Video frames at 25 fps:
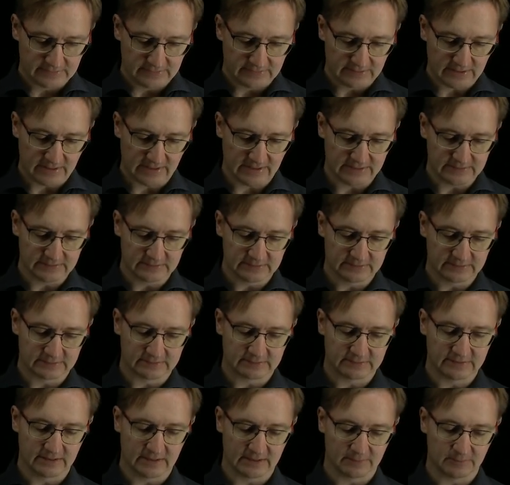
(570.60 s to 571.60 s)
And
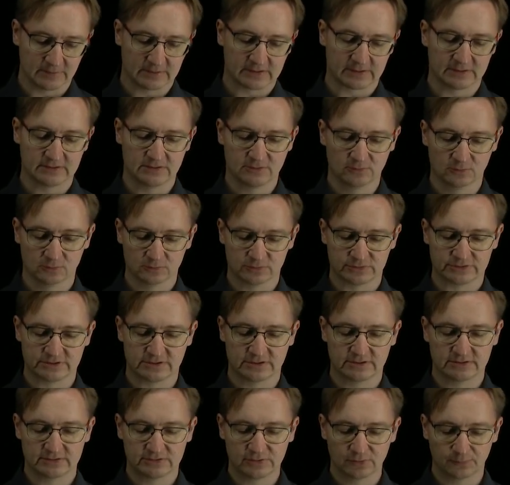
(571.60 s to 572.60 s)
yeah, we can use
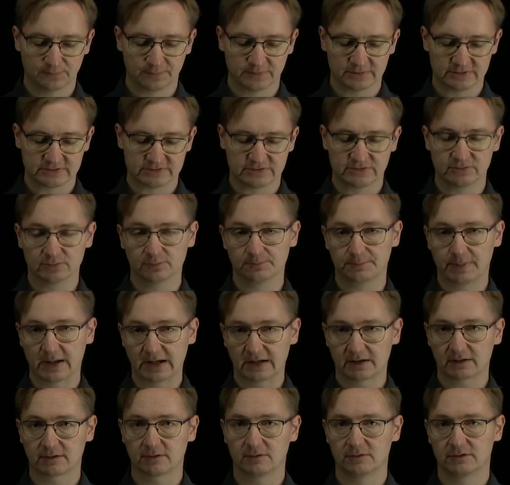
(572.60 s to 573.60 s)
tuples to
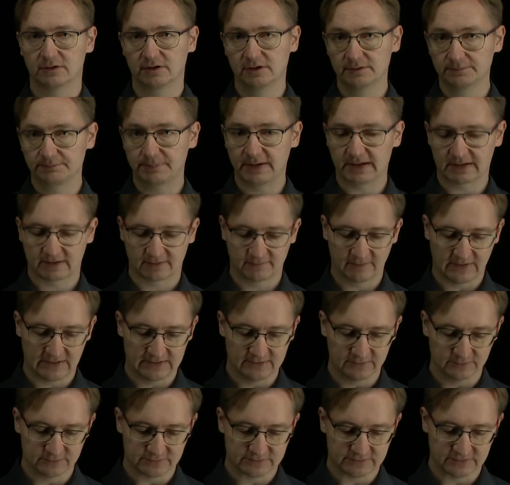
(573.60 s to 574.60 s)
pack or unpack
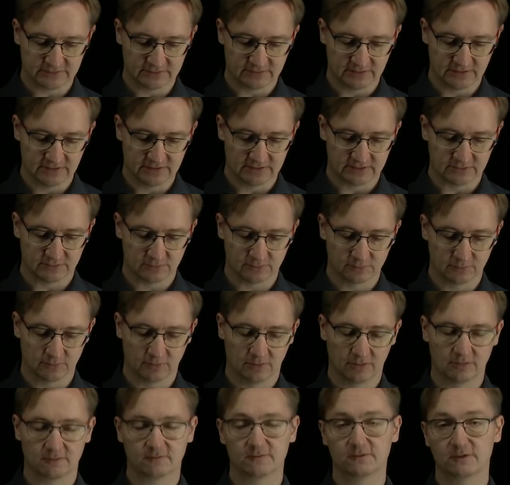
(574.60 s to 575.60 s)
values into
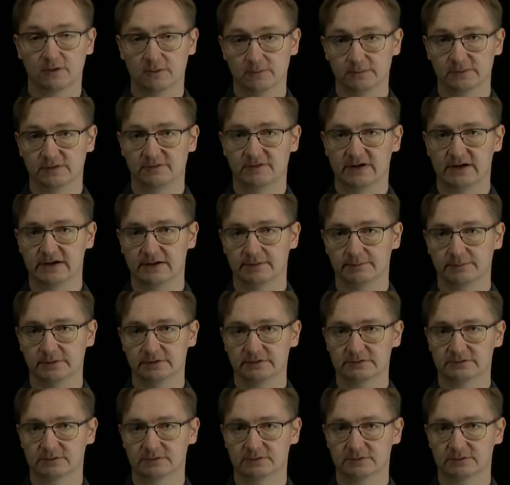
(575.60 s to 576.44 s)
or from the variable.